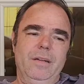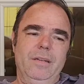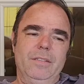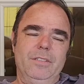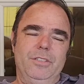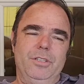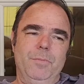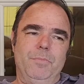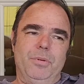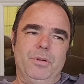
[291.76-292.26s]

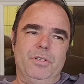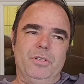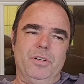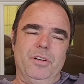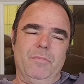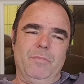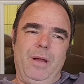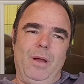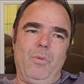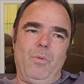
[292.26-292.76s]
to
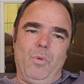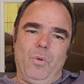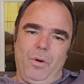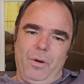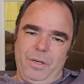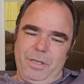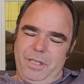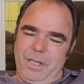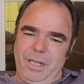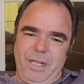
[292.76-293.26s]
preserve my
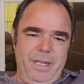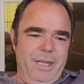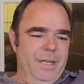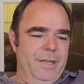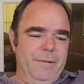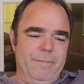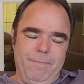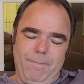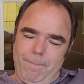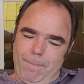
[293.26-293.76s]

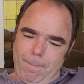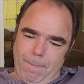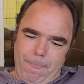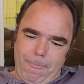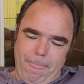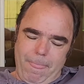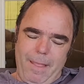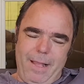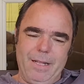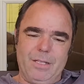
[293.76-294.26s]
warranty,
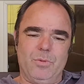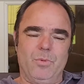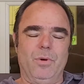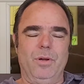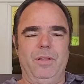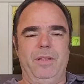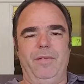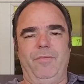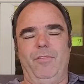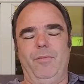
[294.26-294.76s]
it's
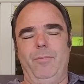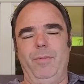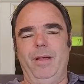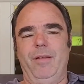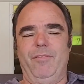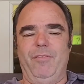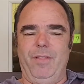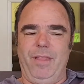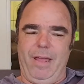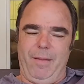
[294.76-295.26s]
worth it for me
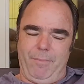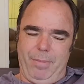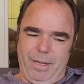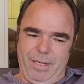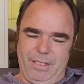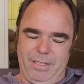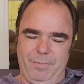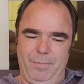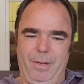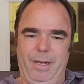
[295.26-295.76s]
for that
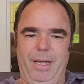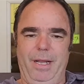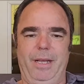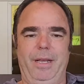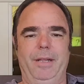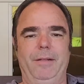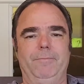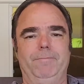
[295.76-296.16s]
peace of mind.